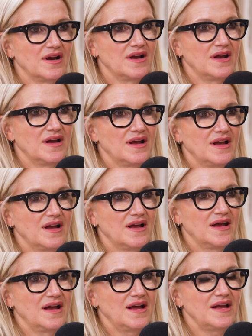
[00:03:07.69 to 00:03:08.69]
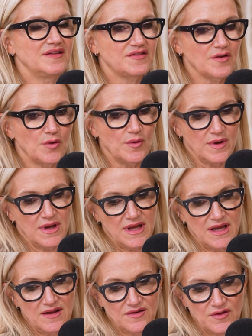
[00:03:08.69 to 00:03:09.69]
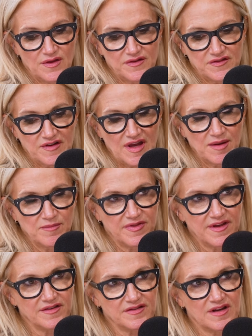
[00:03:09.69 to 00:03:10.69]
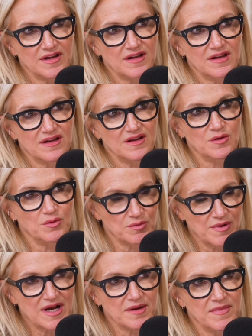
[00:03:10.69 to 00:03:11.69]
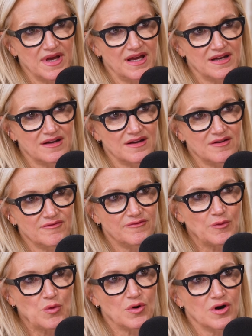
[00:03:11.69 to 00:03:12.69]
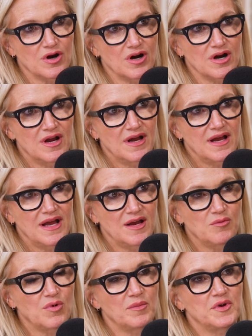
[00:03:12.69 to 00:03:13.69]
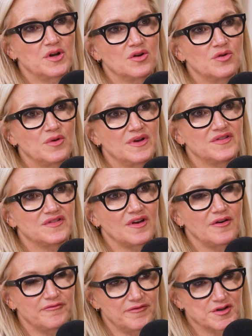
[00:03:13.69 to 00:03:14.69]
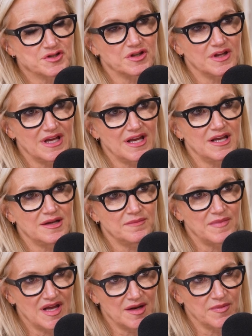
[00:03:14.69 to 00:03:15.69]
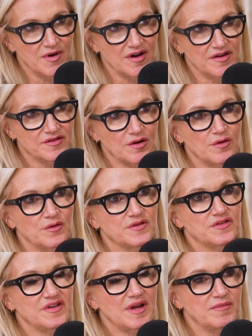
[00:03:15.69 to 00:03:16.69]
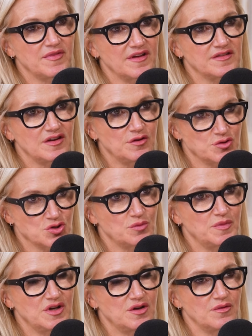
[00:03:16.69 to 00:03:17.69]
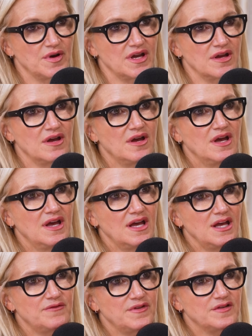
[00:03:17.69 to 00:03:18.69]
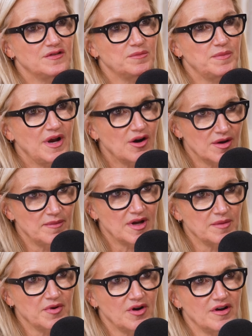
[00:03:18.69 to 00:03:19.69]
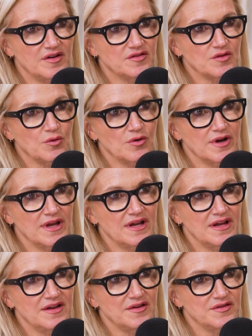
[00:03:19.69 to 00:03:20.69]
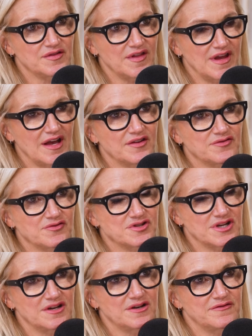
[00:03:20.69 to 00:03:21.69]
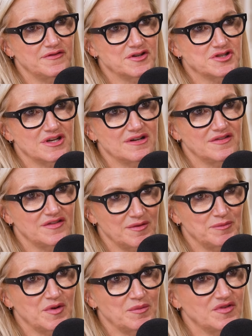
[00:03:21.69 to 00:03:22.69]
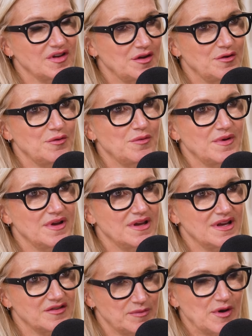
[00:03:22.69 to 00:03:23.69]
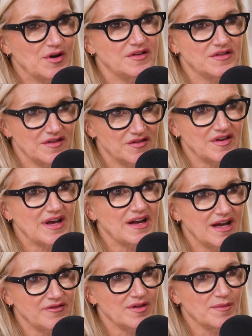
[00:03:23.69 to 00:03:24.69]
Mm-hmm. And so, do the same things that you would recommend for a woman who is officially in menopause, are those the same things that you should be doing if it's perimenopause or it is the estrogen deficient symptoms that you experience in the second